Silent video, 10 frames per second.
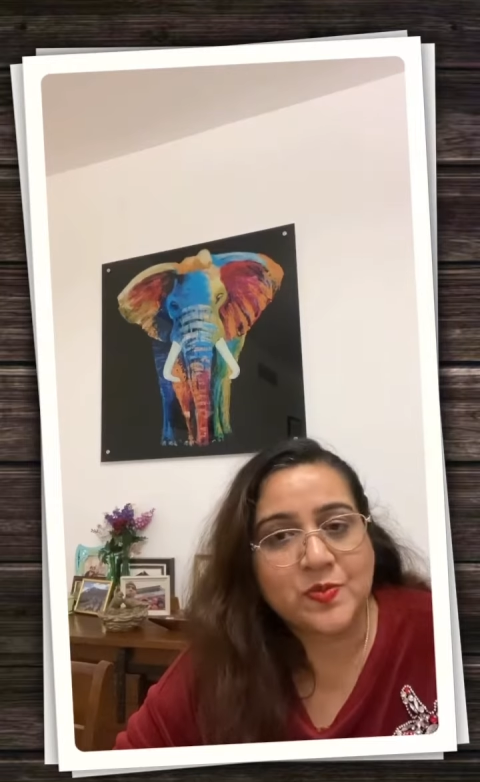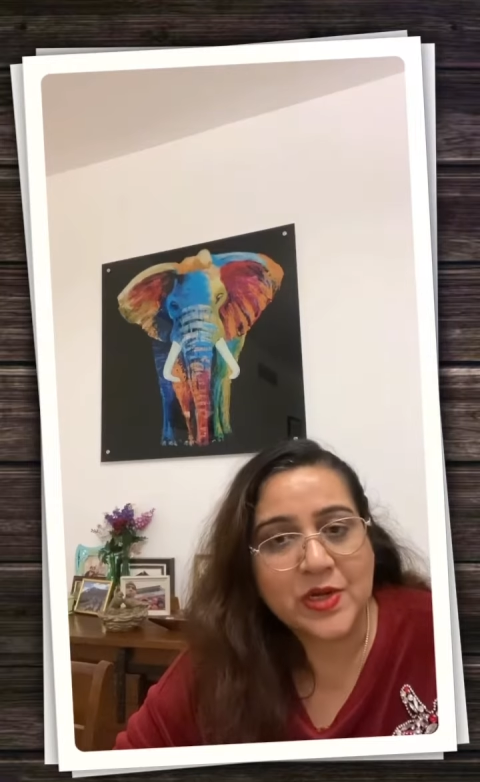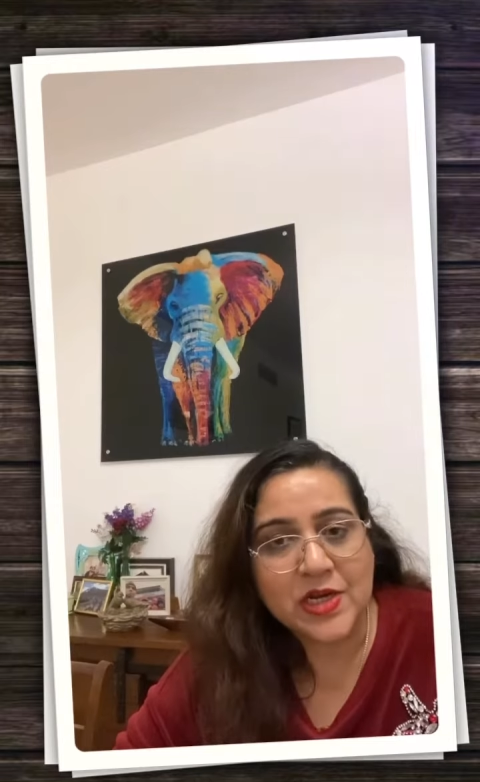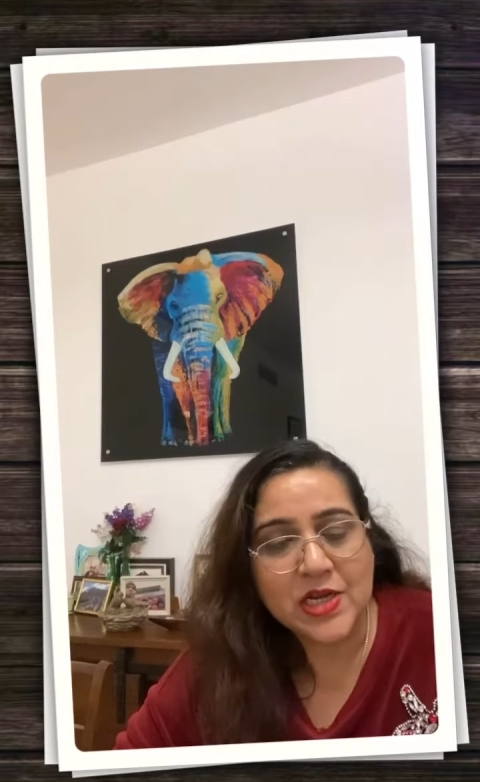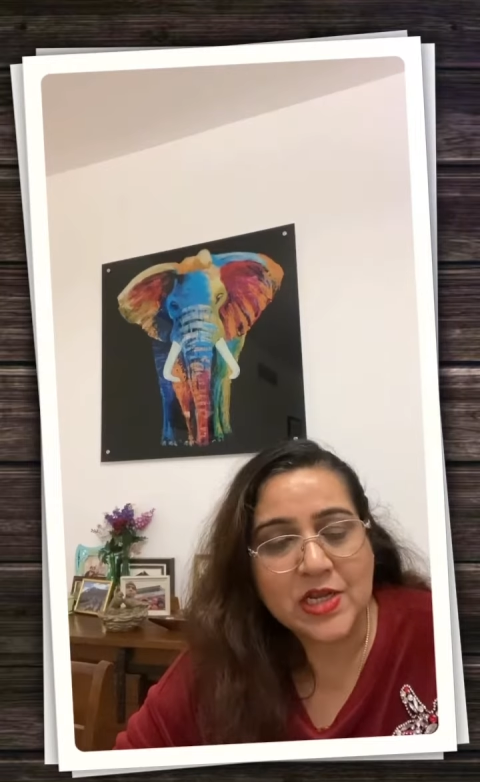
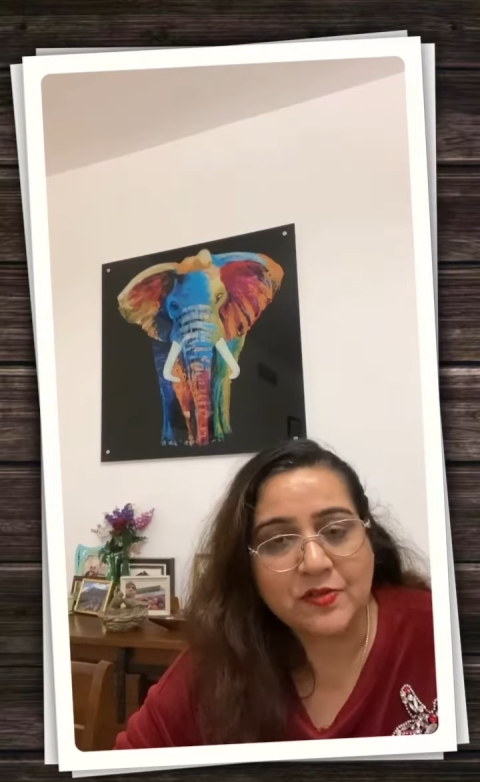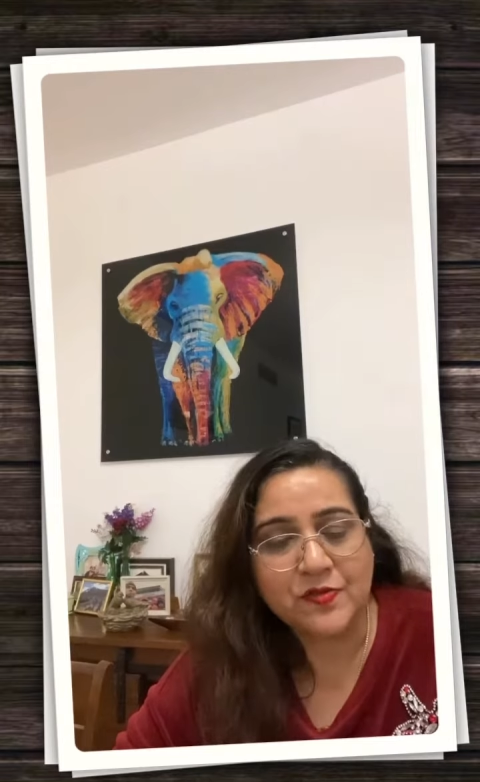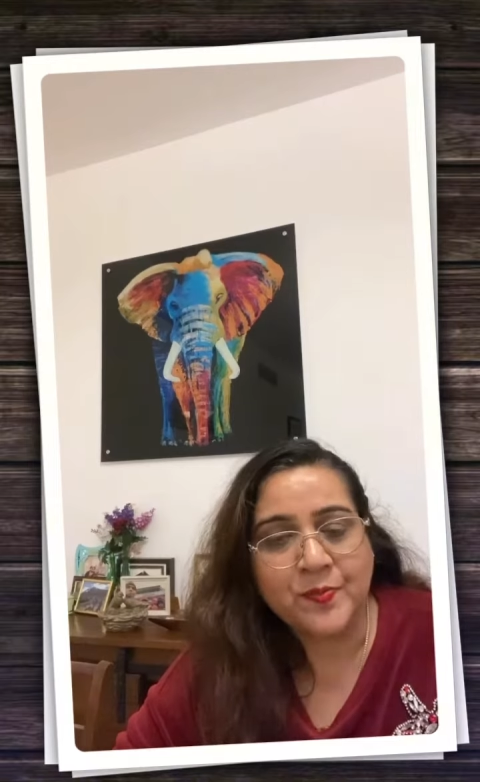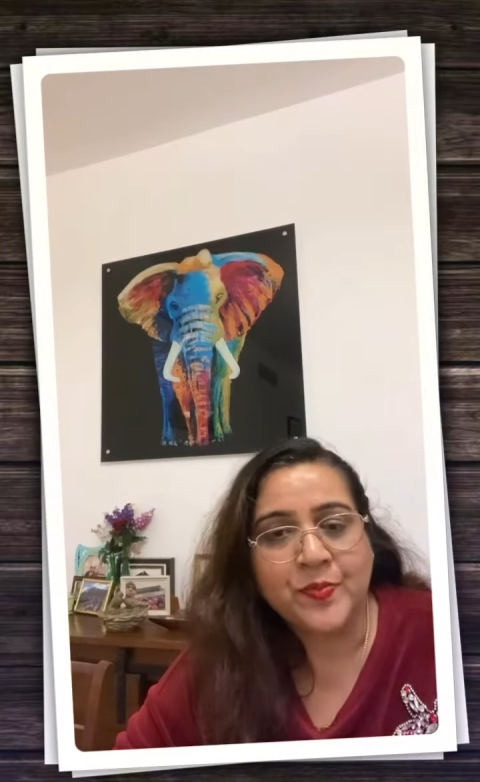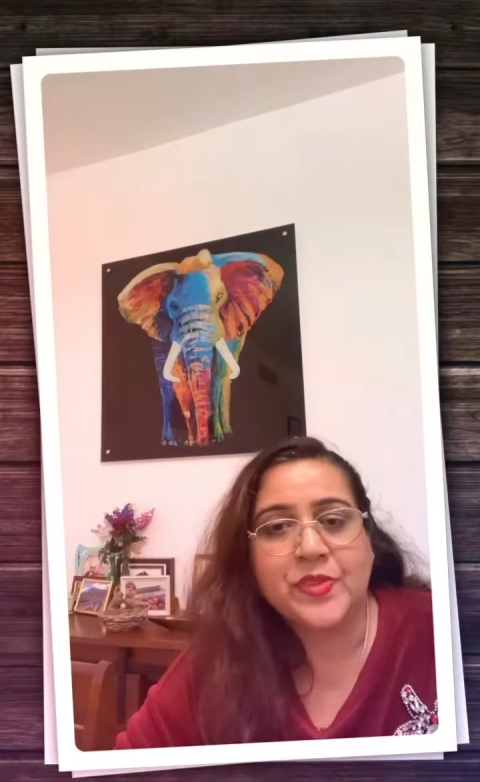believe
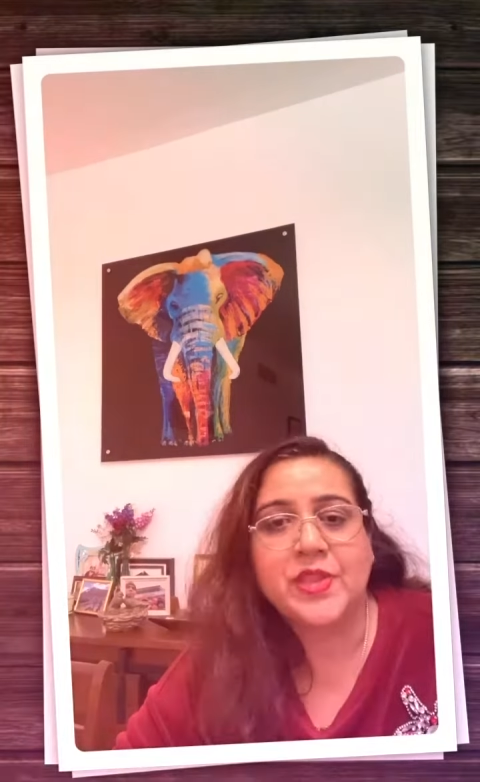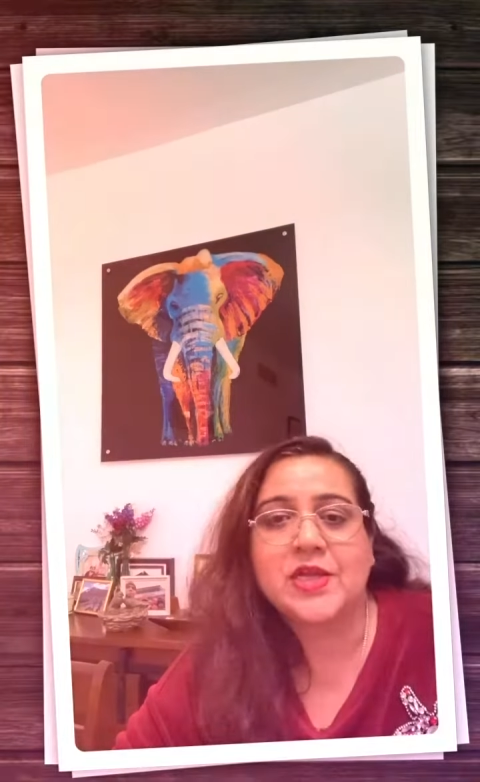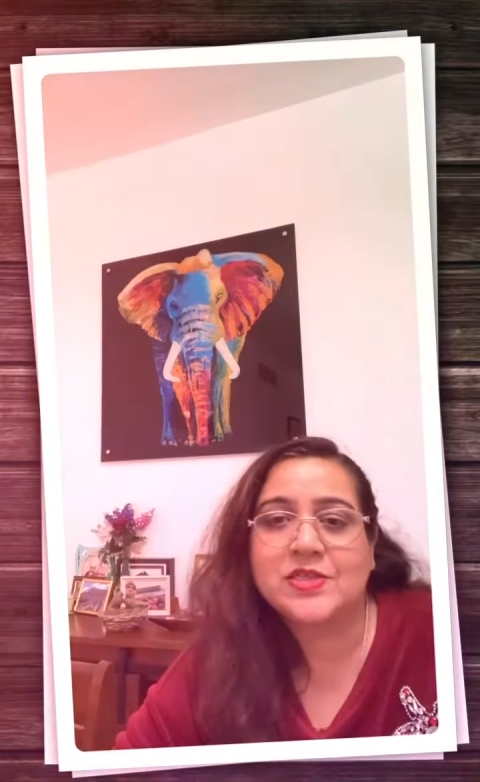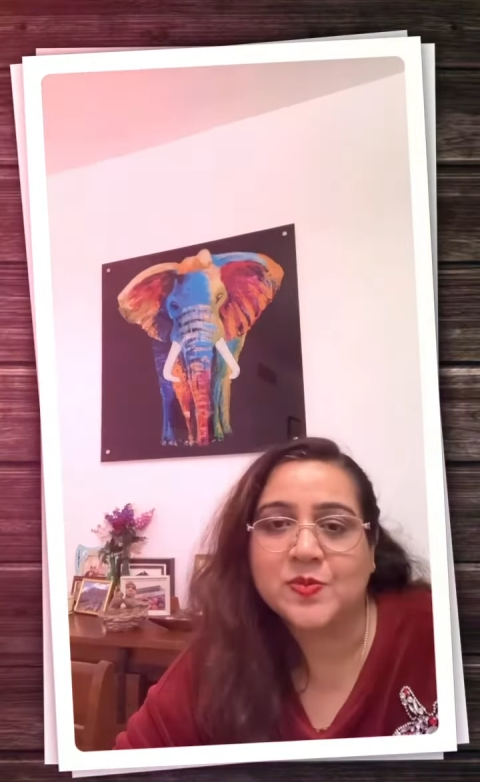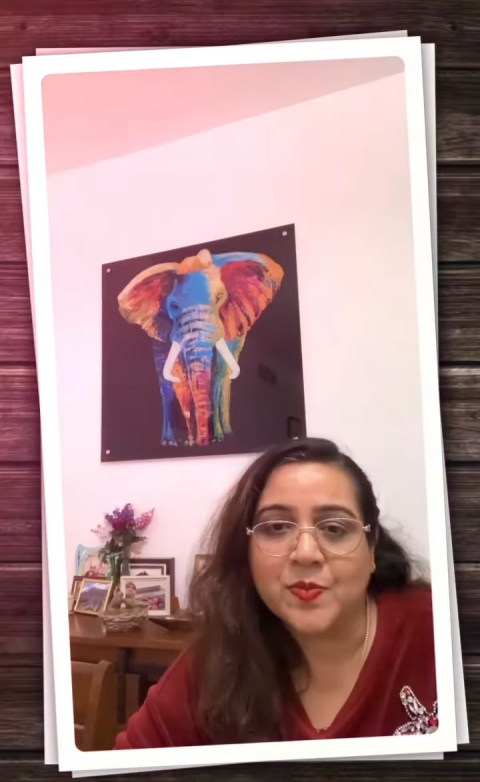that
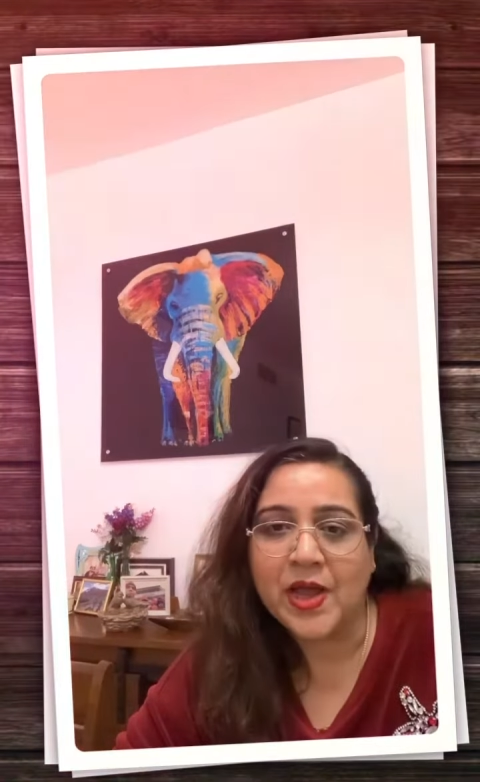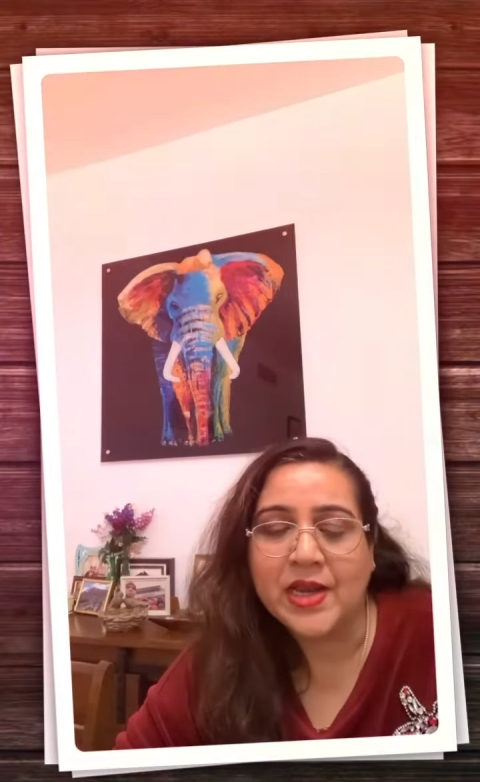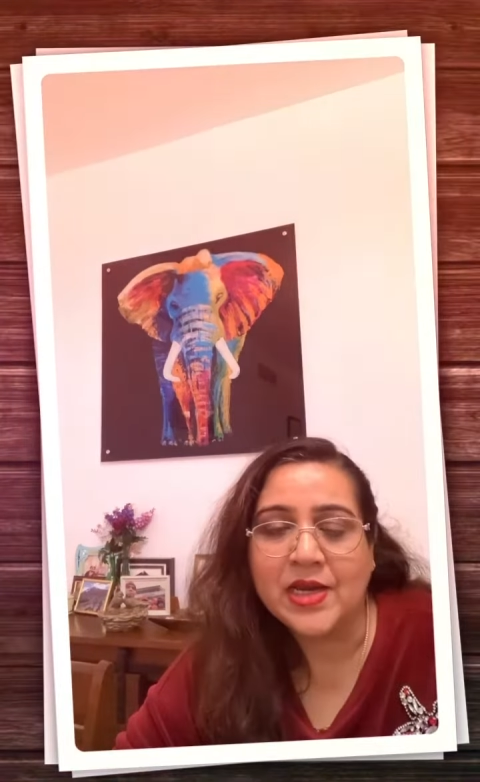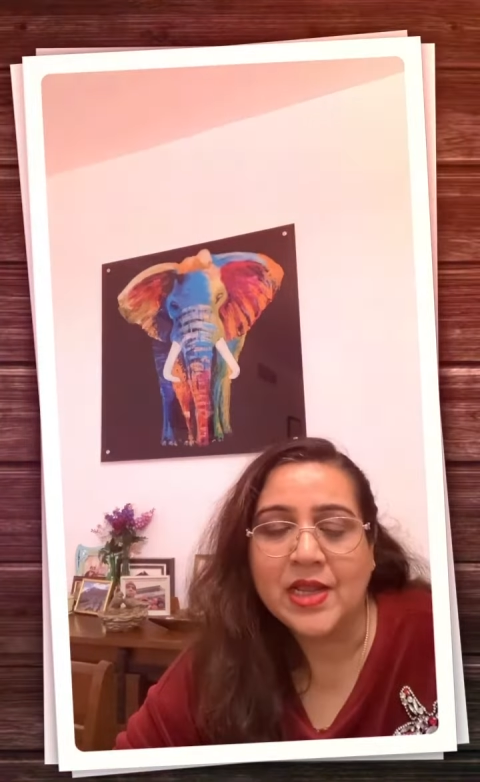smile